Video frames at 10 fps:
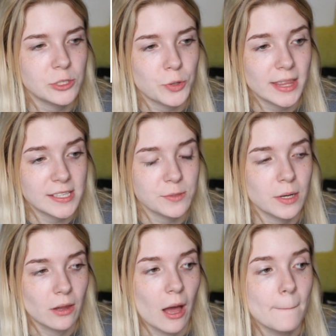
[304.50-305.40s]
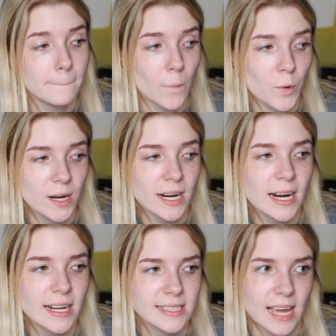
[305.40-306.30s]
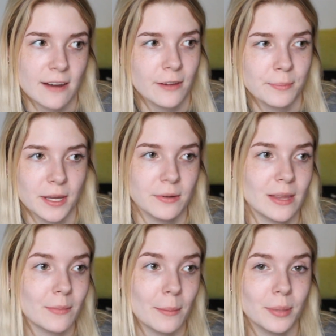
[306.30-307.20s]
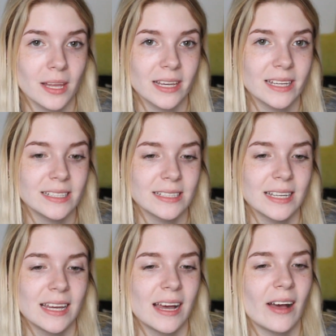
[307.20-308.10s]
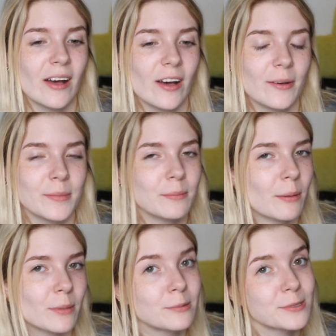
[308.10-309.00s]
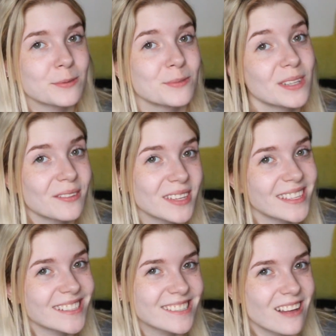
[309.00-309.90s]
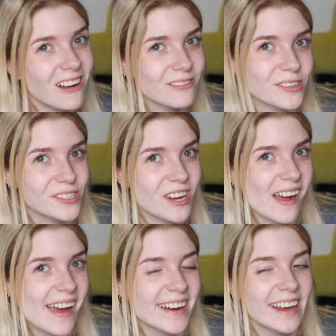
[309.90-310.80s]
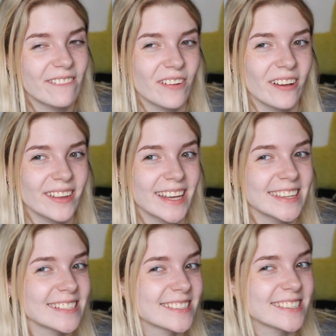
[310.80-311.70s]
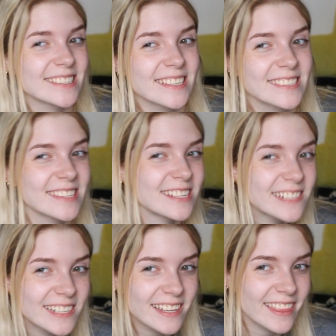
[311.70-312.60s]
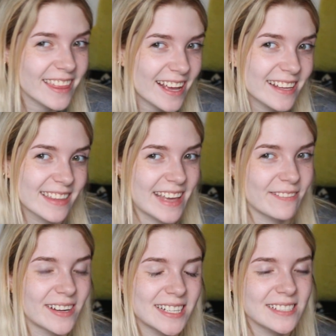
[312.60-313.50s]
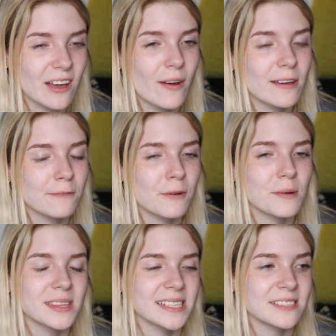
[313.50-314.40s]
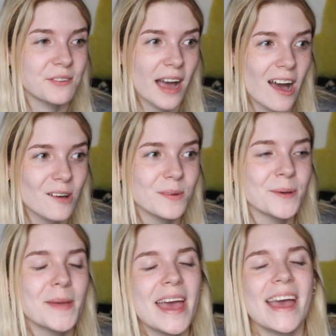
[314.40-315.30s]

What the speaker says: enjoyed this one a lot more. It's kind of up there within My Blood. And My Blood was a really, really good song for Shawn. I felt like this is such a good thing, like what he's going for with this new album.